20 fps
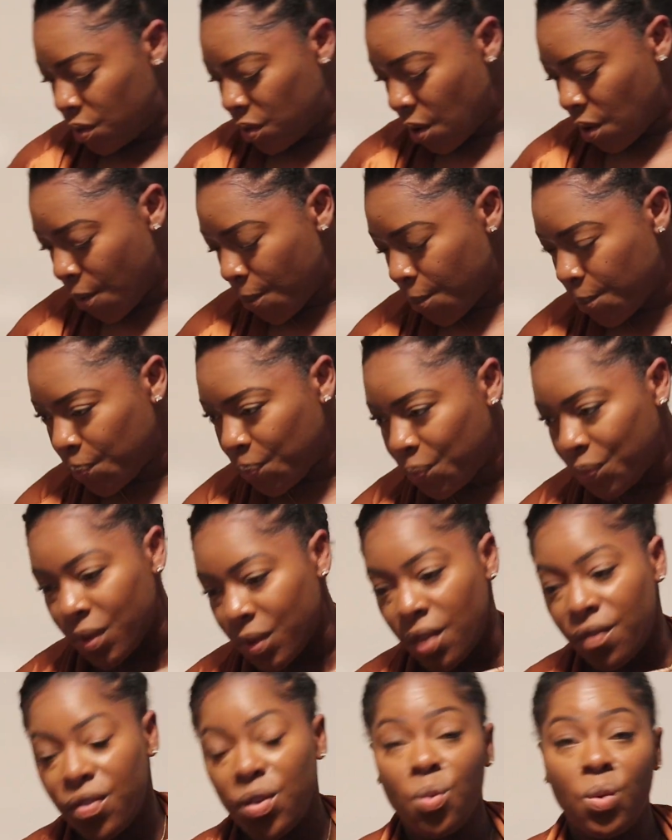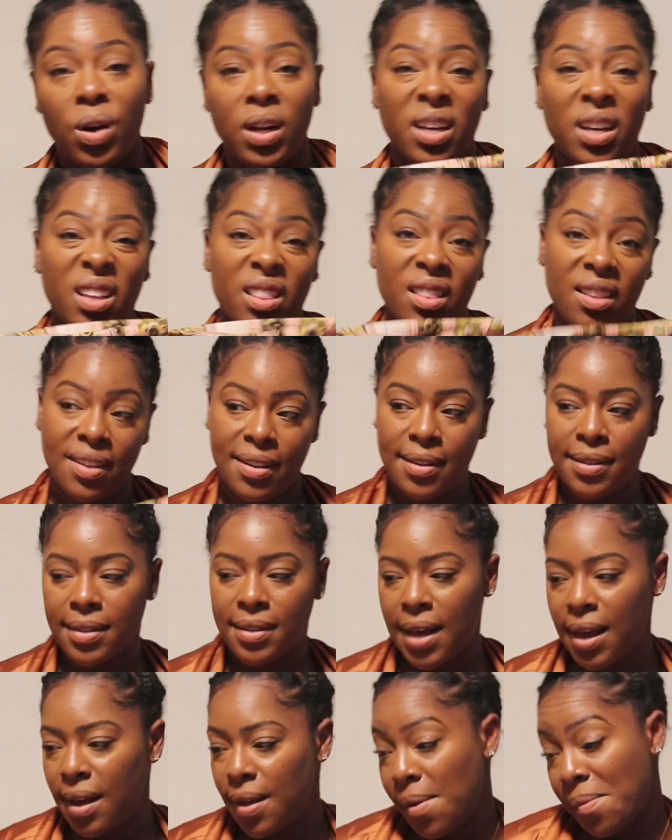So if you want to get this,
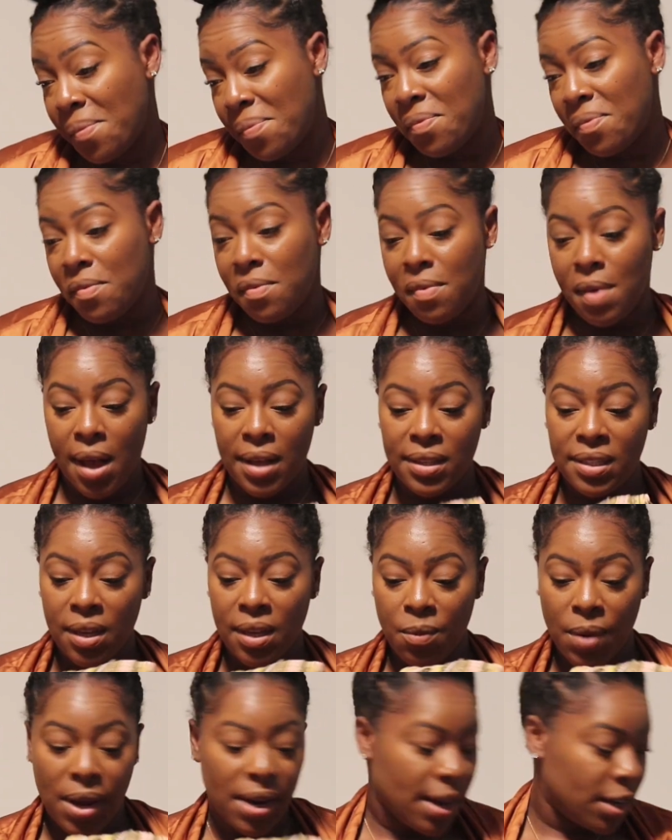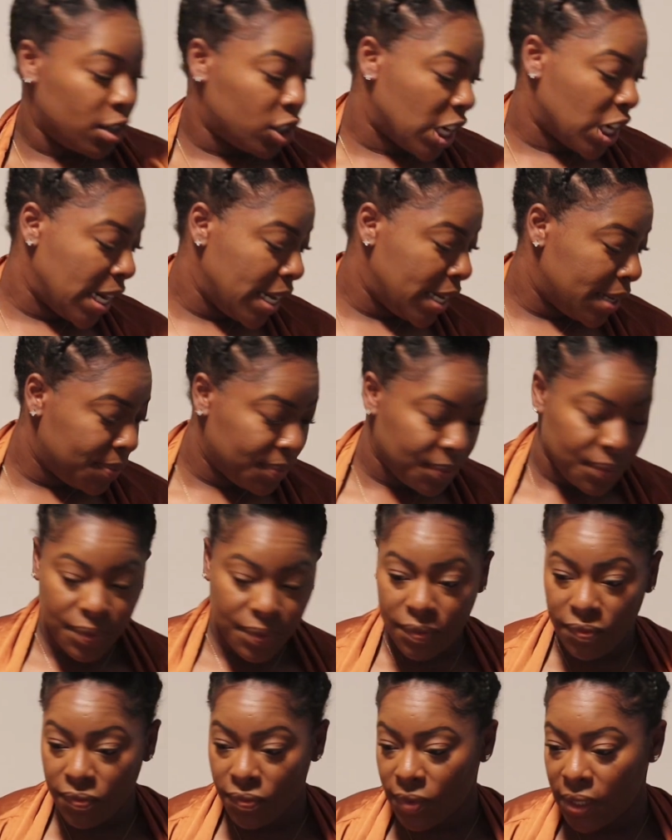I'd say why not try it
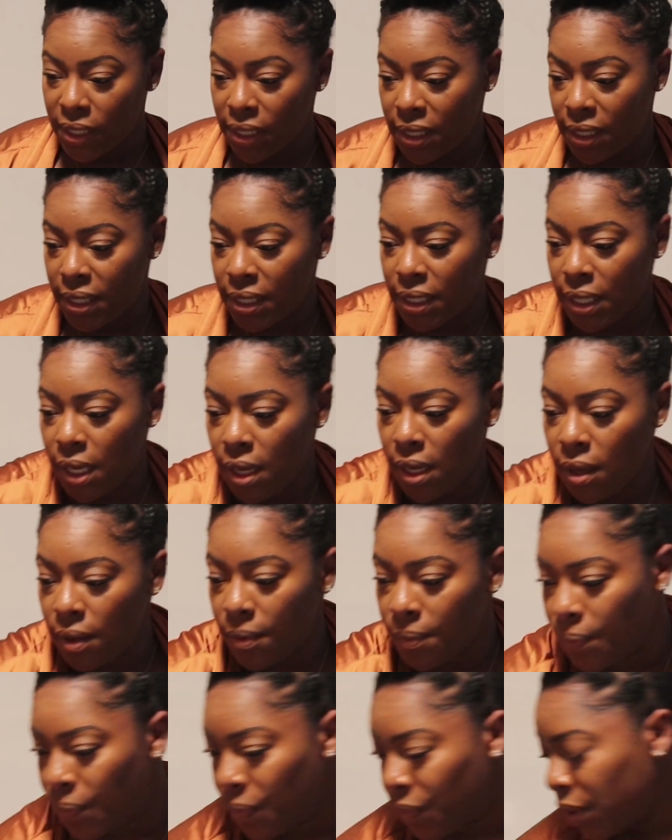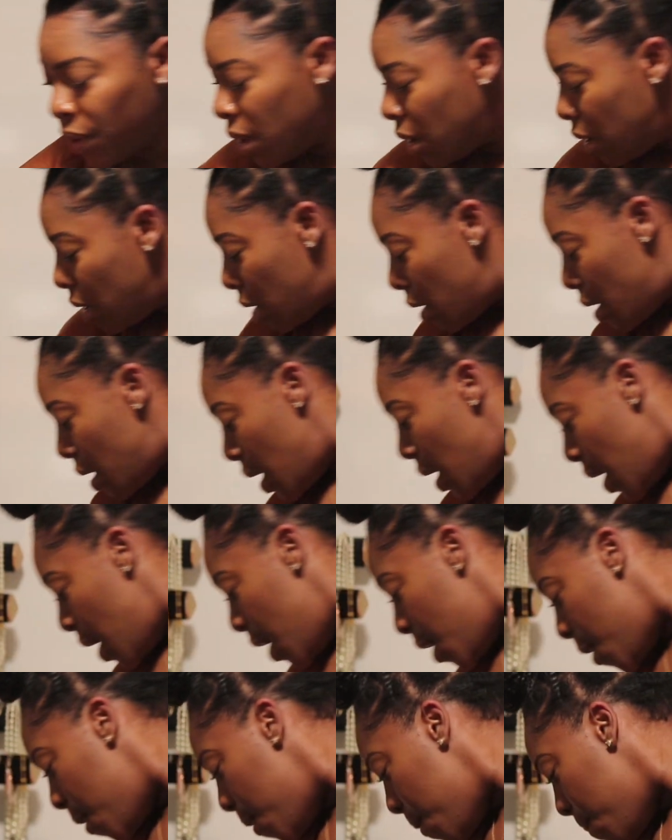and see.
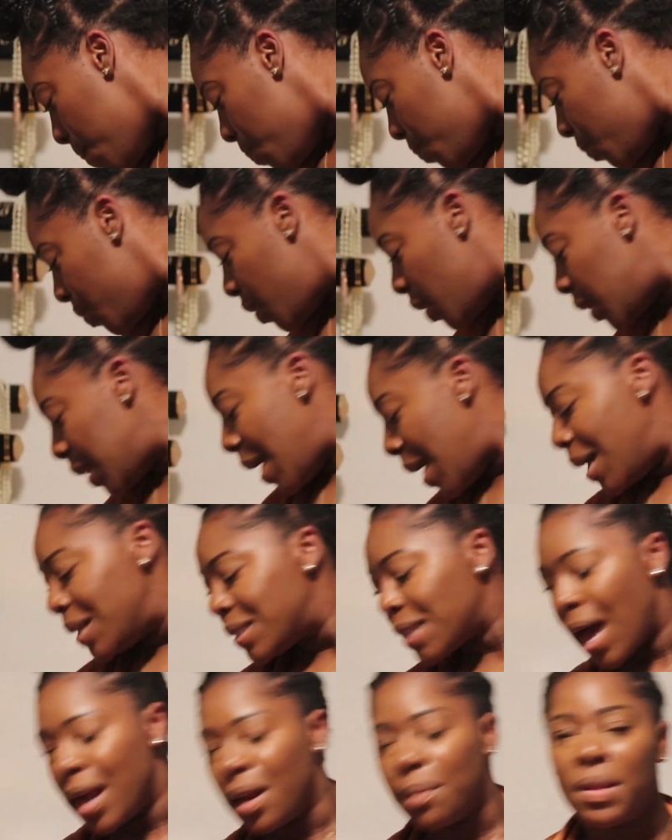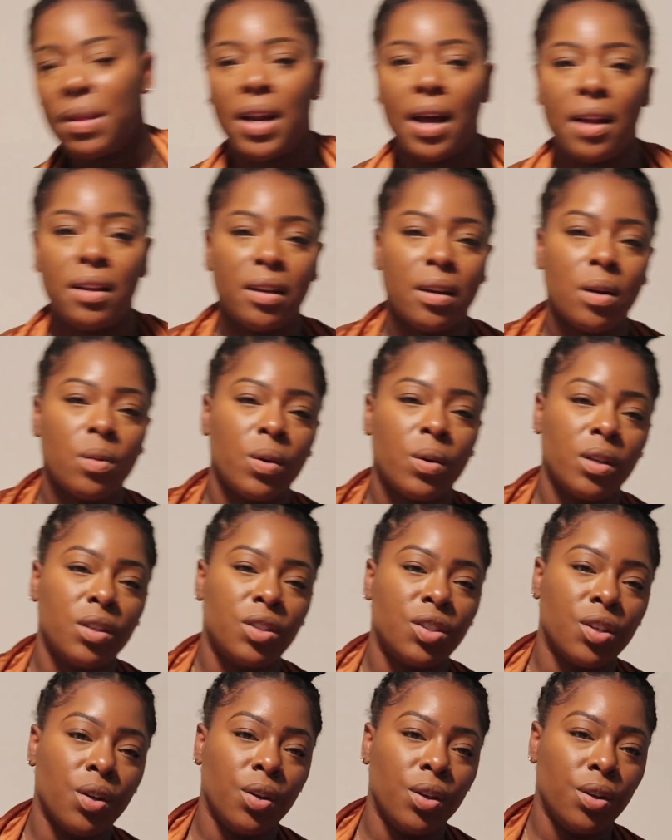The last item that I did want to
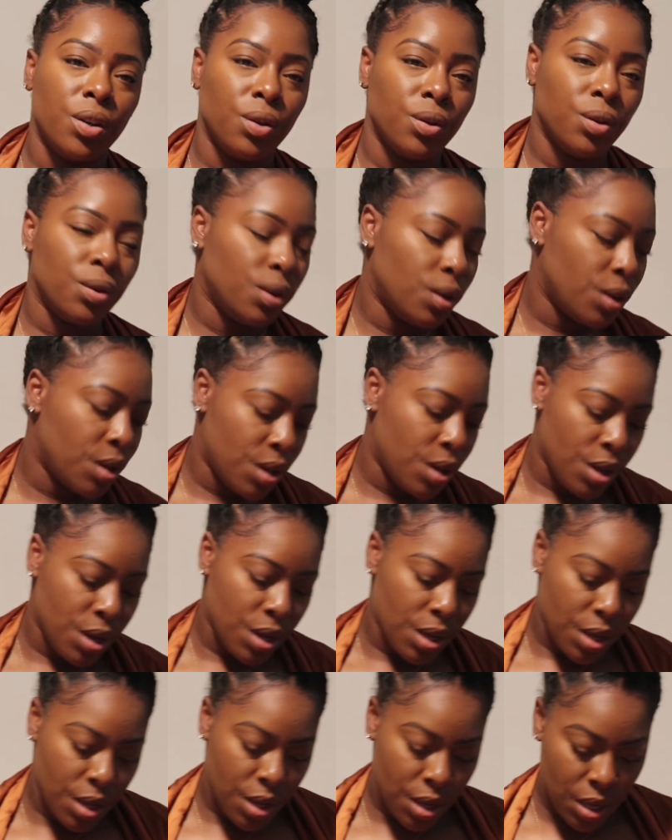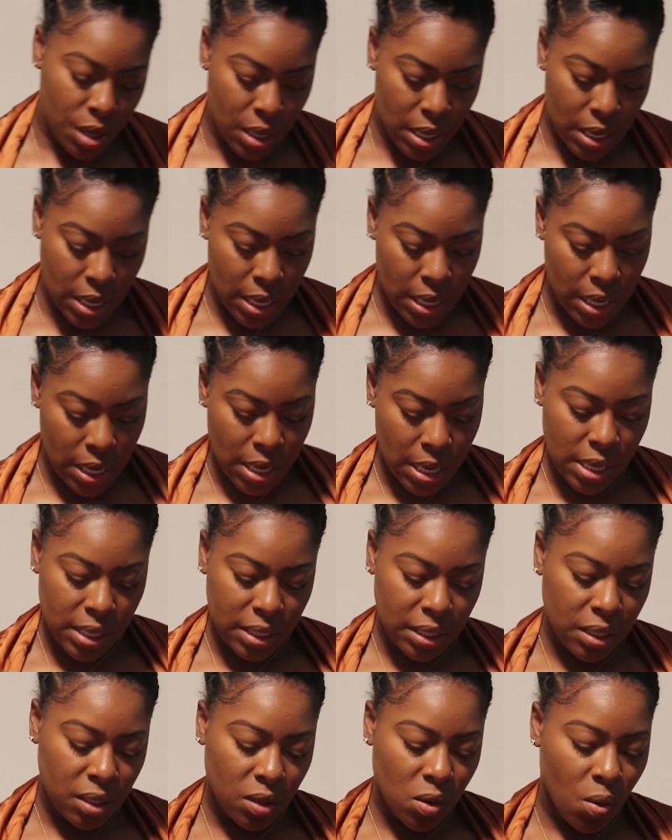show you
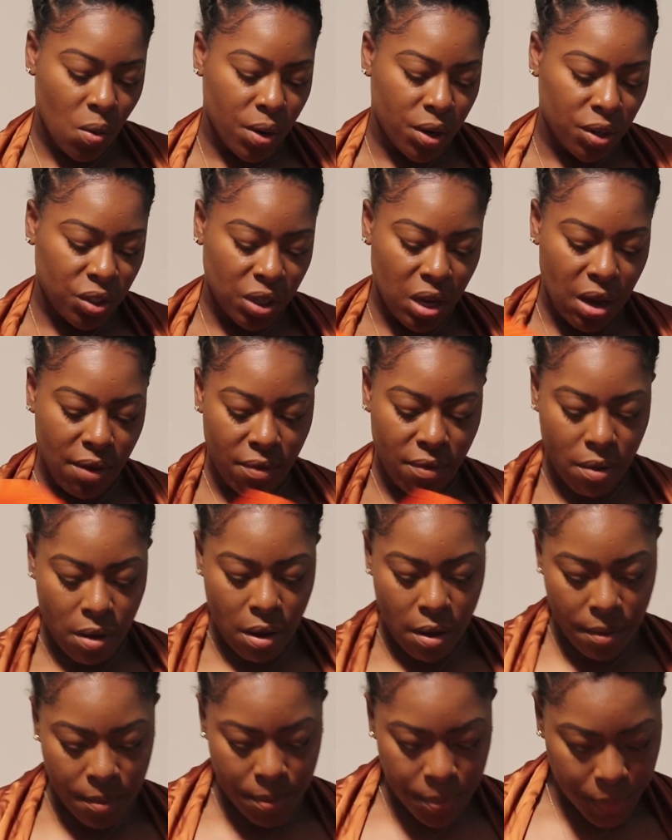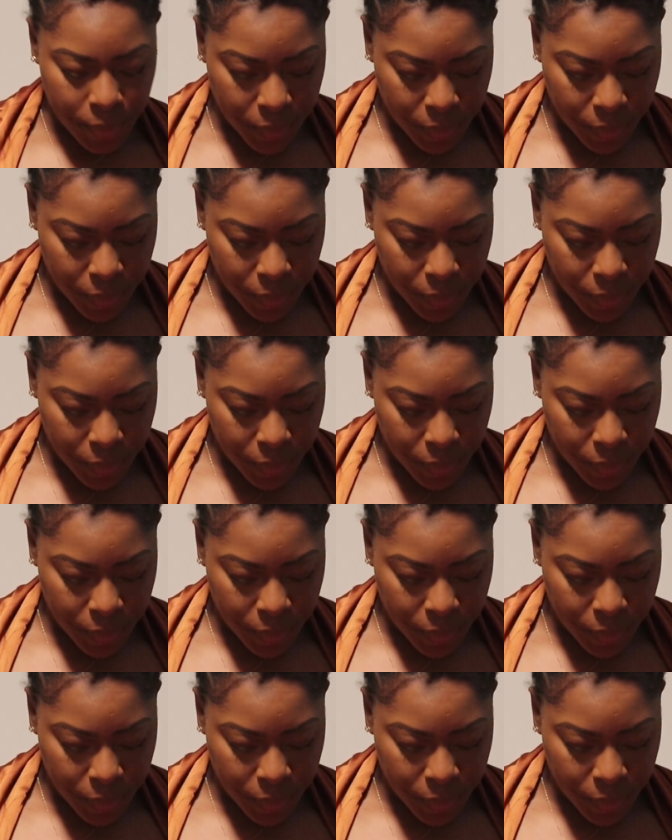is this orange cover up.